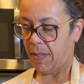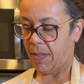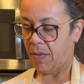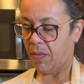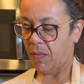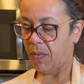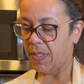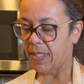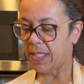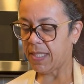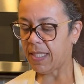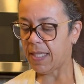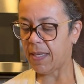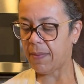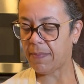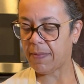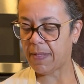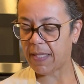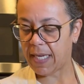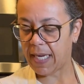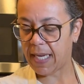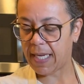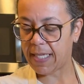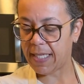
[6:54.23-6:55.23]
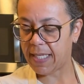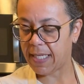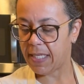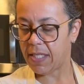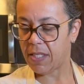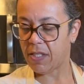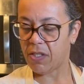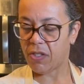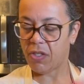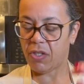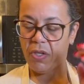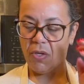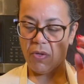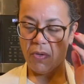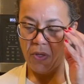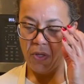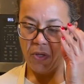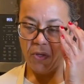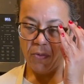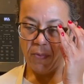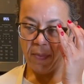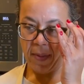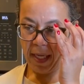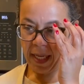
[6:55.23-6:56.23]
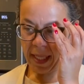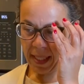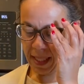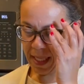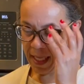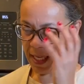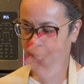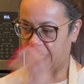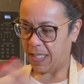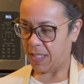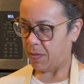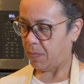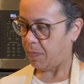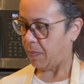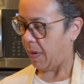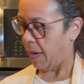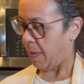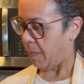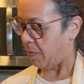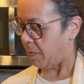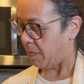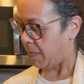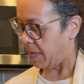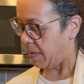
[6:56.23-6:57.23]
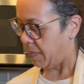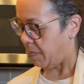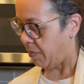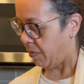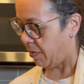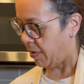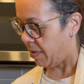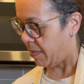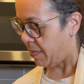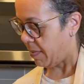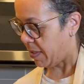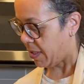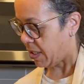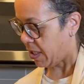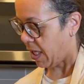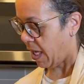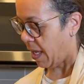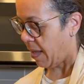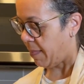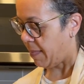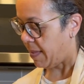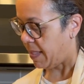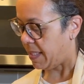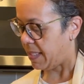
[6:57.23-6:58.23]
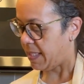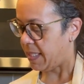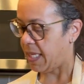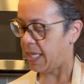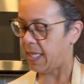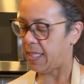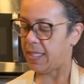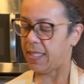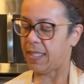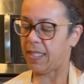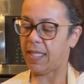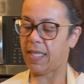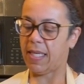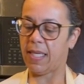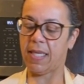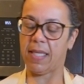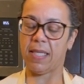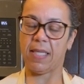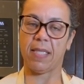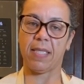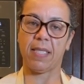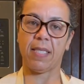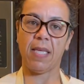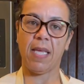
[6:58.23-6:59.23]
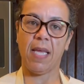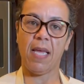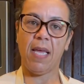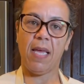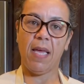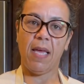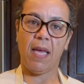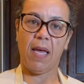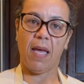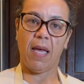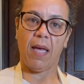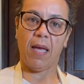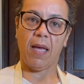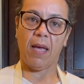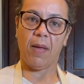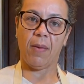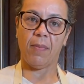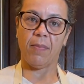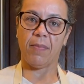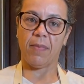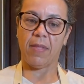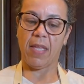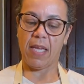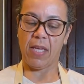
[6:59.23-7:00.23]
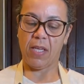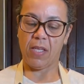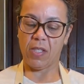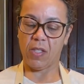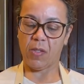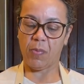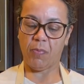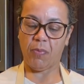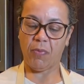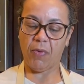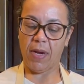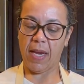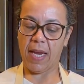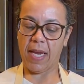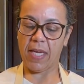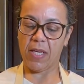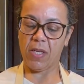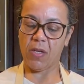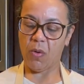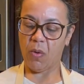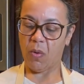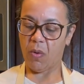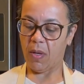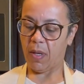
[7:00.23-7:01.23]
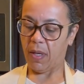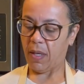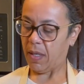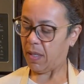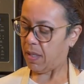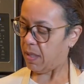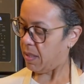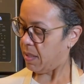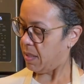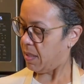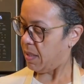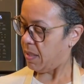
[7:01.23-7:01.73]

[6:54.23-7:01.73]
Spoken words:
One step that I didn't show you, but I think it's probably pretty much common sense, is that you spray your